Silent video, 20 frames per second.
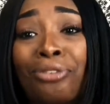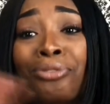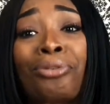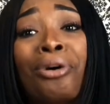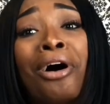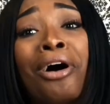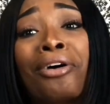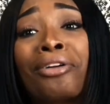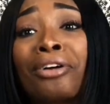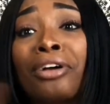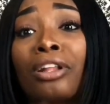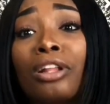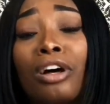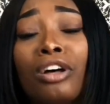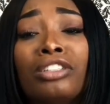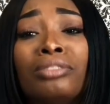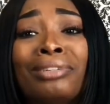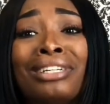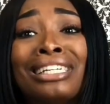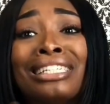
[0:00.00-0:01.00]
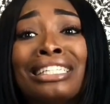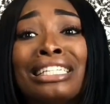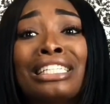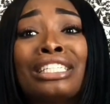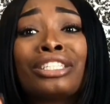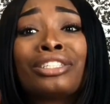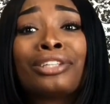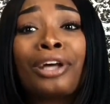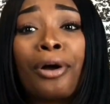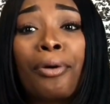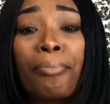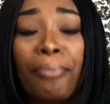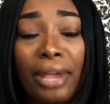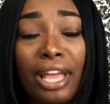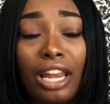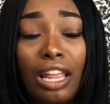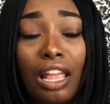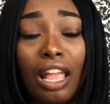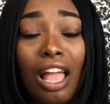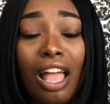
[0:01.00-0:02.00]
through all the clothes because it's so
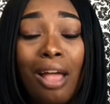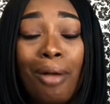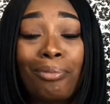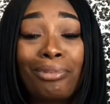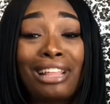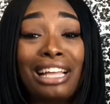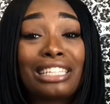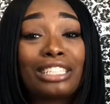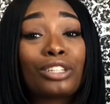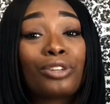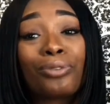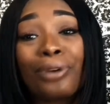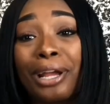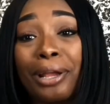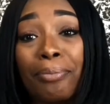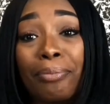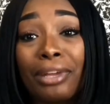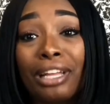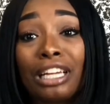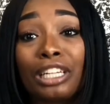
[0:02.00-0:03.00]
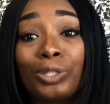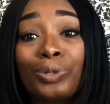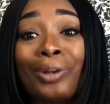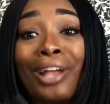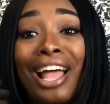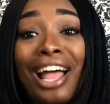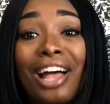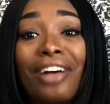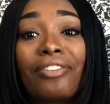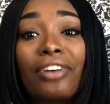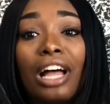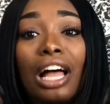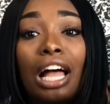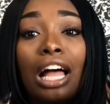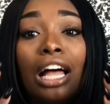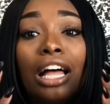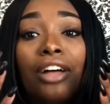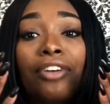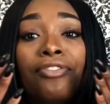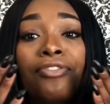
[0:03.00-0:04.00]
many. But that's great because you have
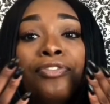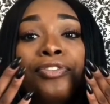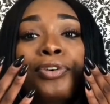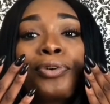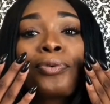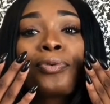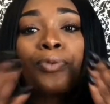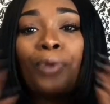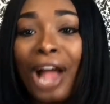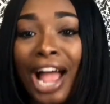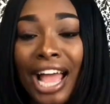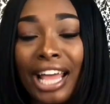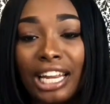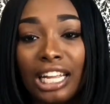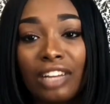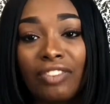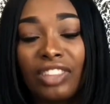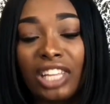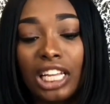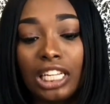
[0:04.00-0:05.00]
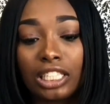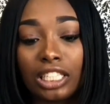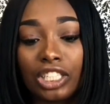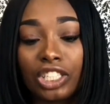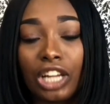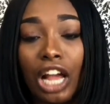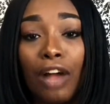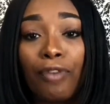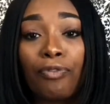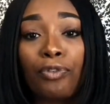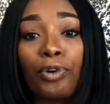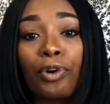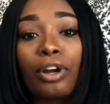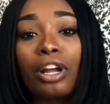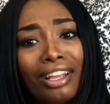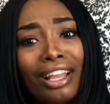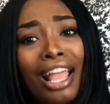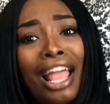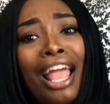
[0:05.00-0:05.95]
a variety of things to shop for.